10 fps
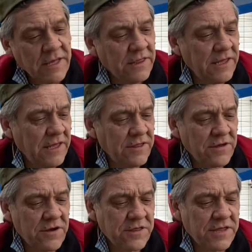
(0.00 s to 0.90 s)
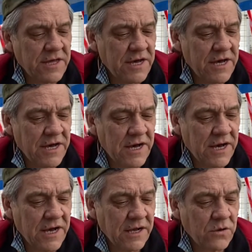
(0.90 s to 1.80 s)
These are
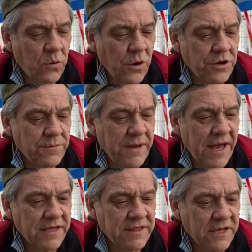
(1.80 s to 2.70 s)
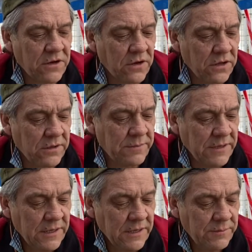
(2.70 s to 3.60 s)
the quarter bags, they call them,
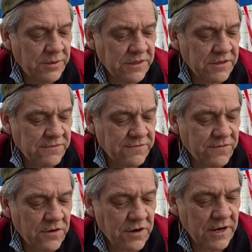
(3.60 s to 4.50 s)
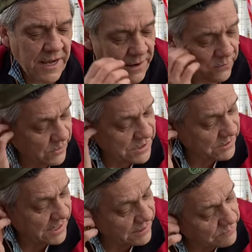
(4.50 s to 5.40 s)
but they're for when you
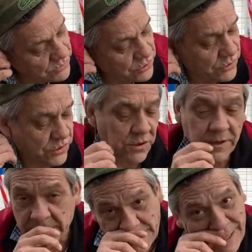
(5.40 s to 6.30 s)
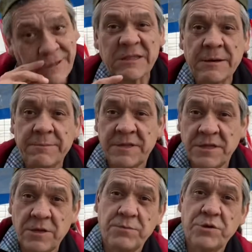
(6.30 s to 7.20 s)
get a moose or a deer or something, and
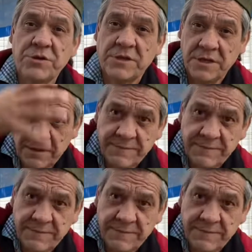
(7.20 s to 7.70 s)
you put the